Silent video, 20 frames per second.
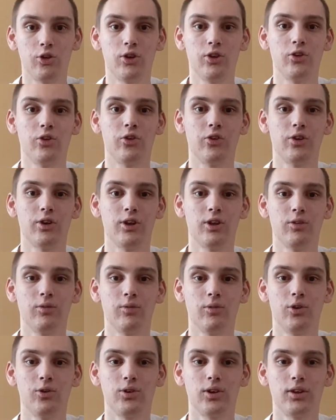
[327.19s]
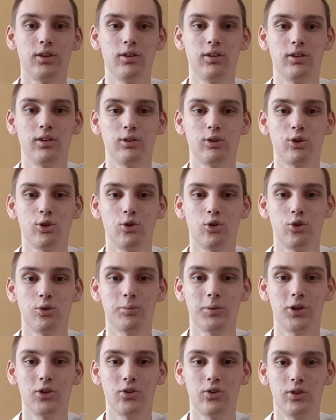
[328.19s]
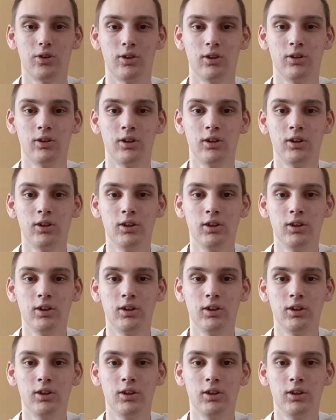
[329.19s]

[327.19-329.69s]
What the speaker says: It's located in Costa Mesa,